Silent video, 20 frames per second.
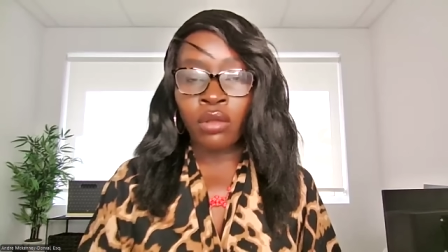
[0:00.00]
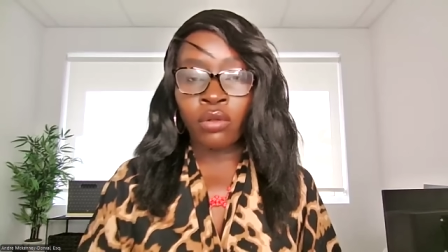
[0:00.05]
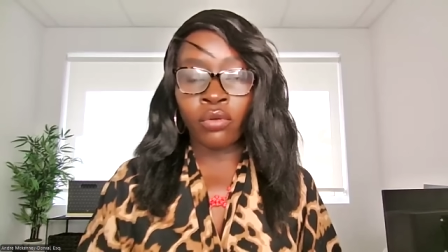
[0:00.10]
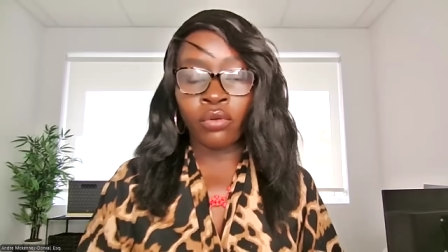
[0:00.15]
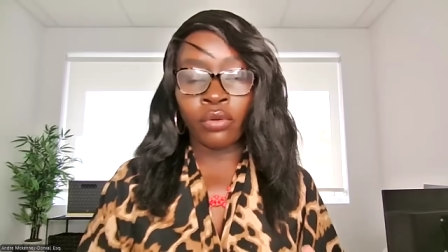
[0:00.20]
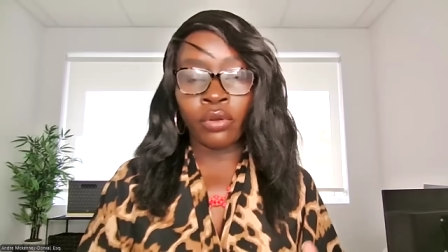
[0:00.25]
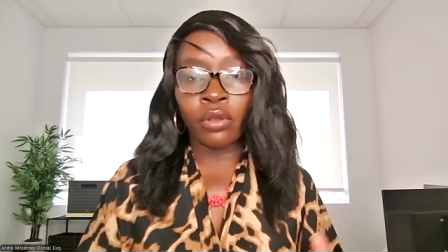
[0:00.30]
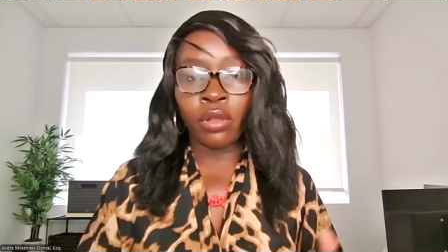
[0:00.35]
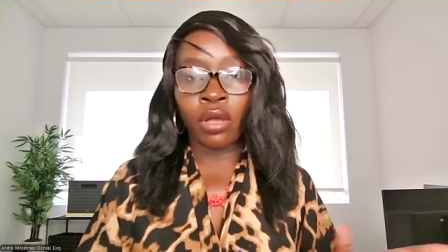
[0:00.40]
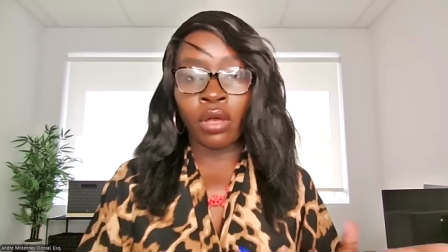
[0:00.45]

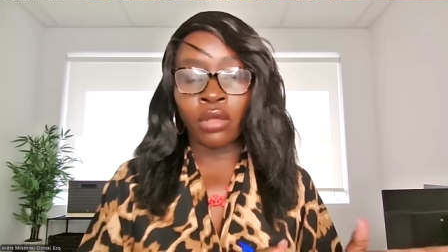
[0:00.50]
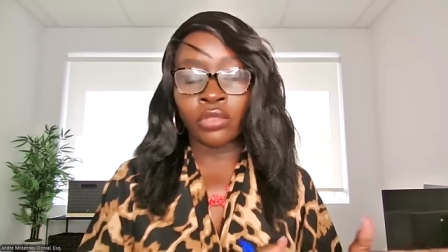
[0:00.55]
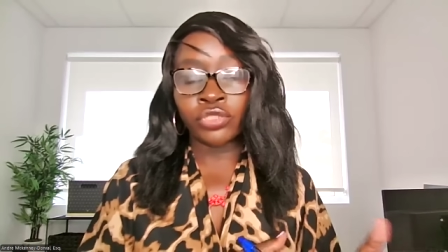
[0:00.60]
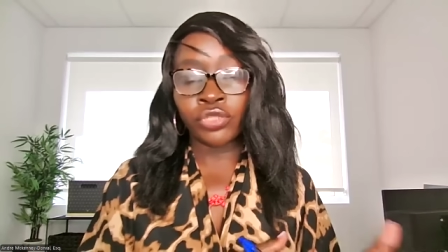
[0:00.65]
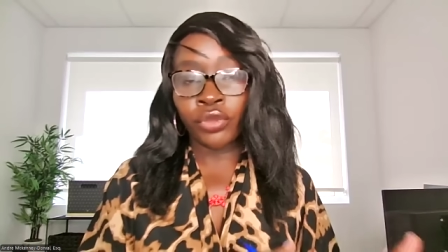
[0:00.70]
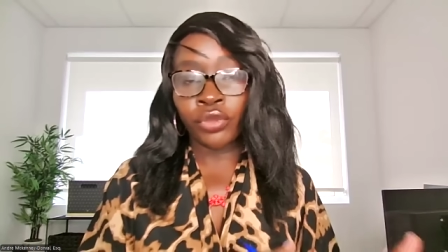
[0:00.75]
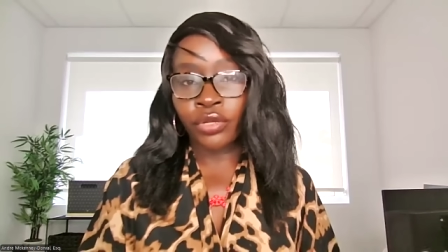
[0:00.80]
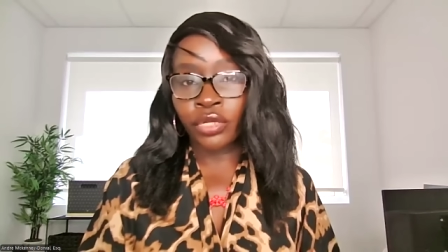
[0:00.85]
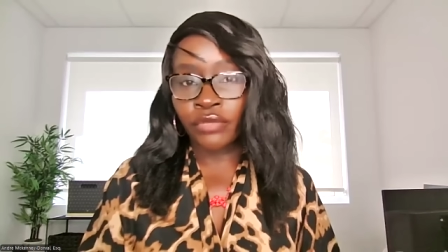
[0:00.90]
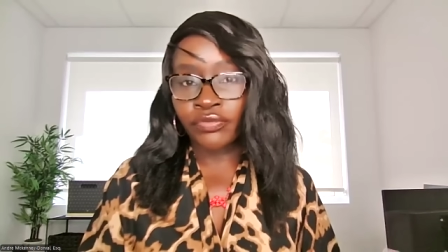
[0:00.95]
or
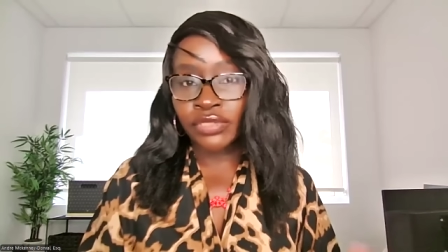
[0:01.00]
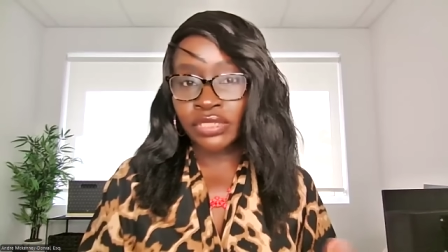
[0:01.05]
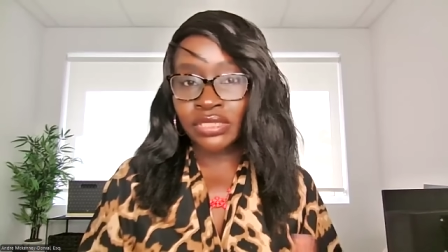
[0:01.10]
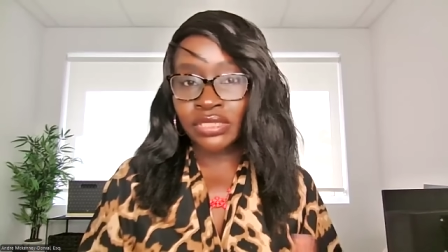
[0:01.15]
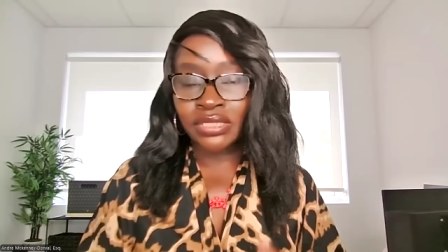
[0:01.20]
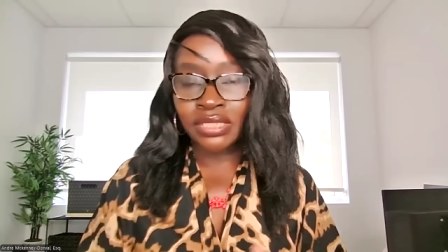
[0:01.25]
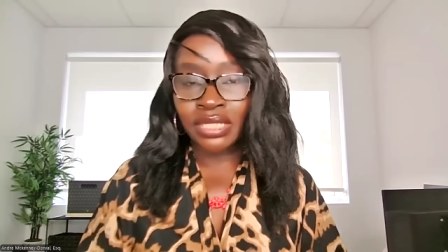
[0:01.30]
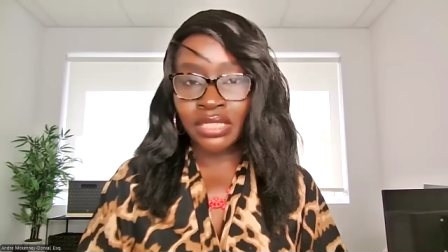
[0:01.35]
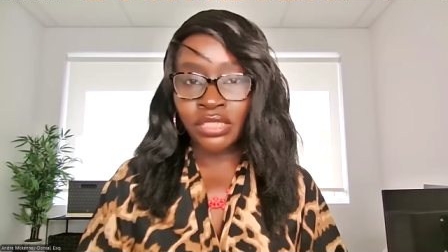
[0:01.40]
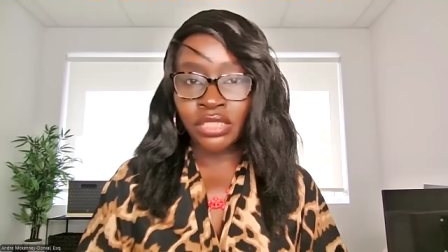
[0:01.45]
alternative to
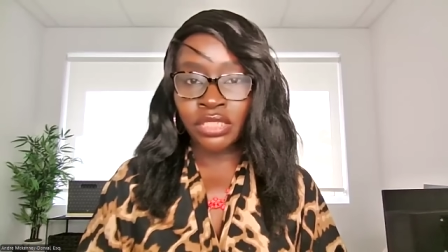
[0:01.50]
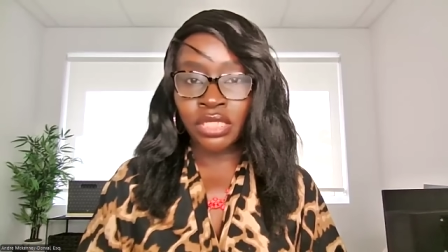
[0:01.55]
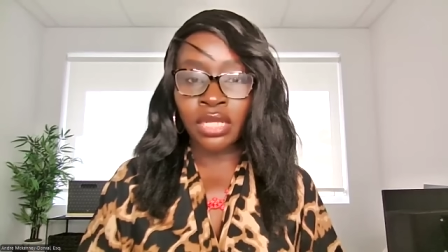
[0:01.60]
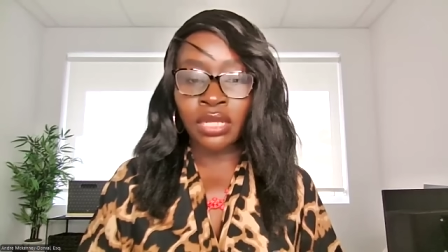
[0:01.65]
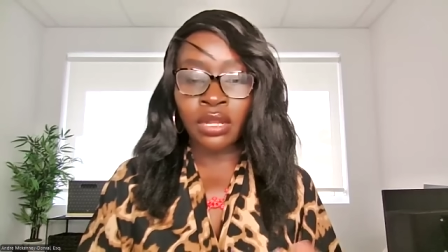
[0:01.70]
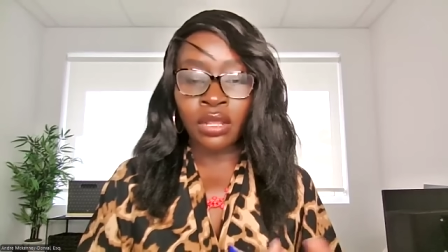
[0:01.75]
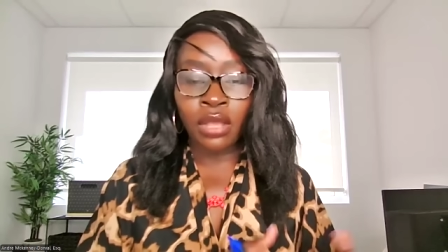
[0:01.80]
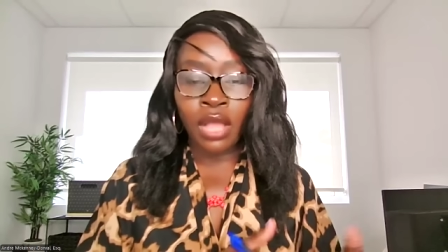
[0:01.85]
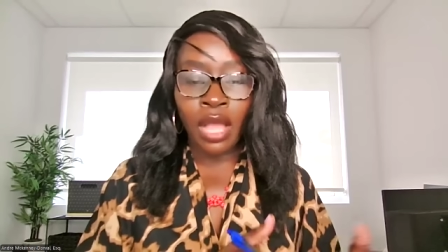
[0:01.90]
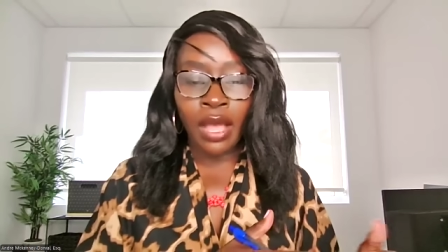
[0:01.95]

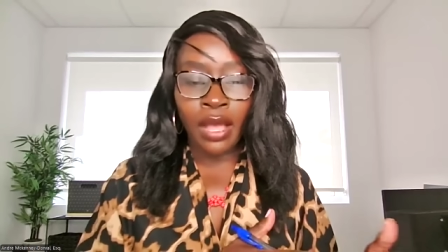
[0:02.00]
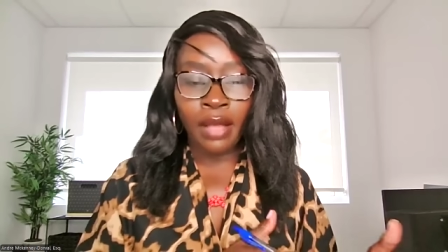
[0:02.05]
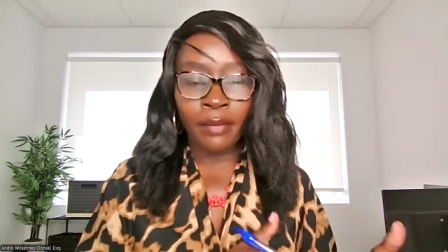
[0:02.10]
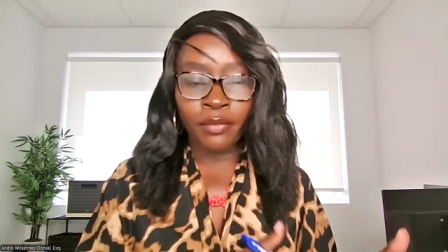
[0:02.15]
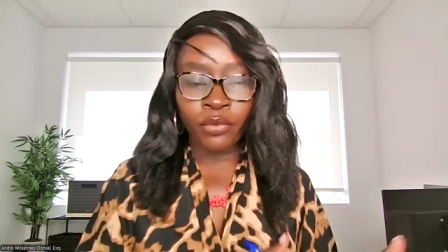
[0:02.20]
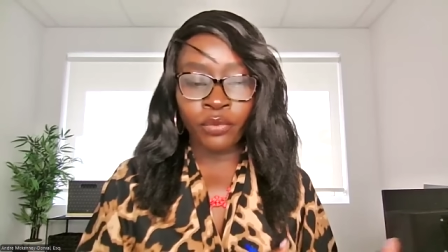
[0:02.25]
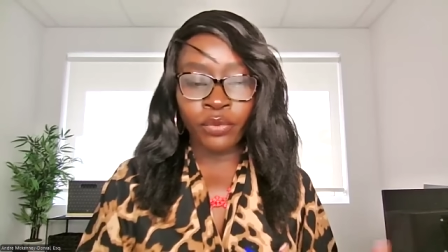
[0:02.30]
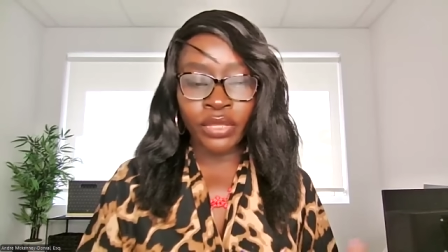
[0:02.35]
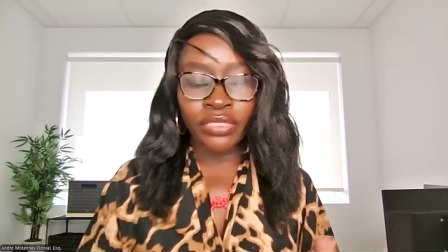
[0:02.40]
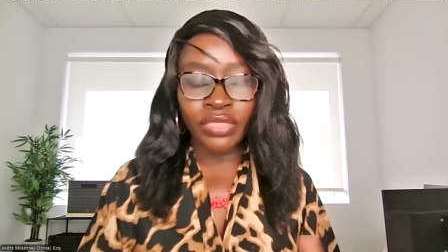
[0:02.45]
detention
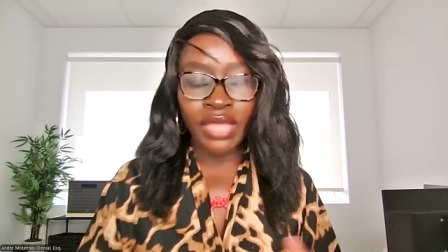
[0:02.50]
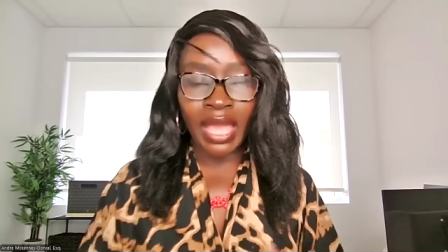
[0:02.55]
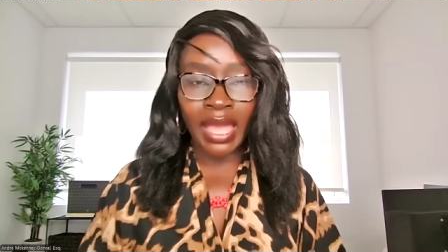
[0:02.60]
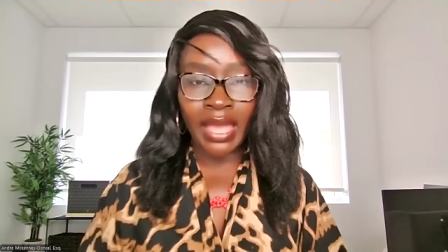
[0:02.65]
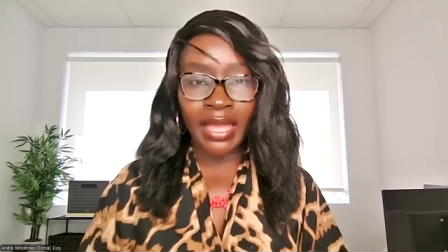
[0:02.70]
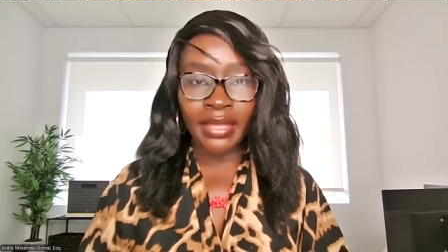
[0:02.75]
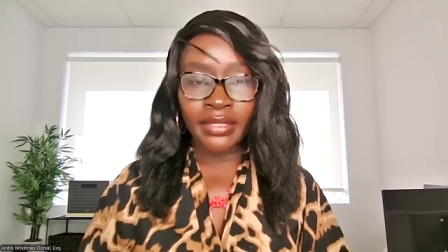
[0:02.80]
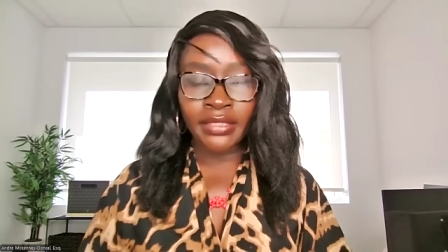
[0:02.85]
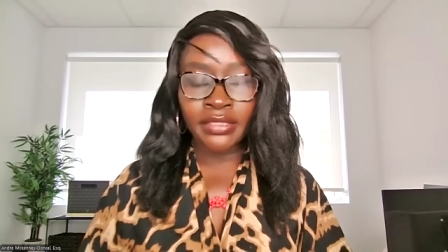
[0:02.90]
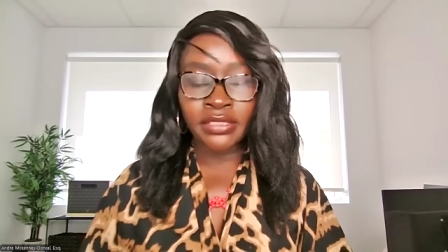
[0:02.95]
with
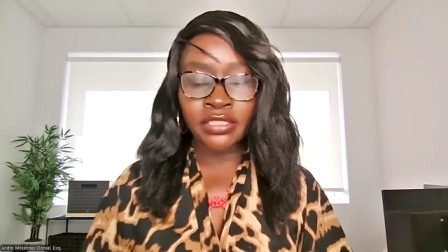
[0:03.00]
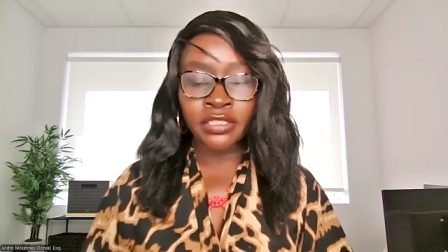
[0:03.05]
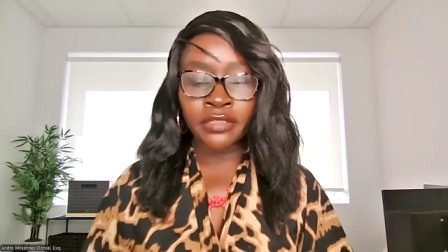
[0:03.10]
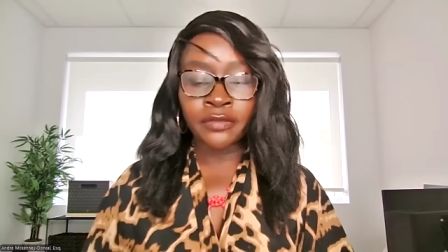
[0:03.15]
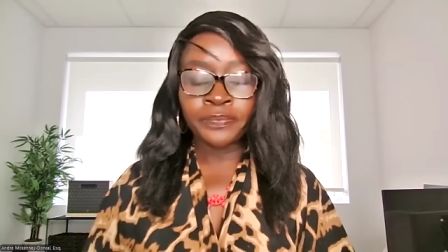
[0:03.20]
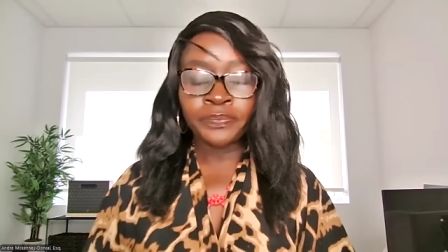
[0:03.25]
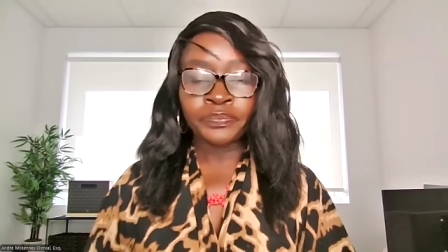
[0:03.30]
ICE.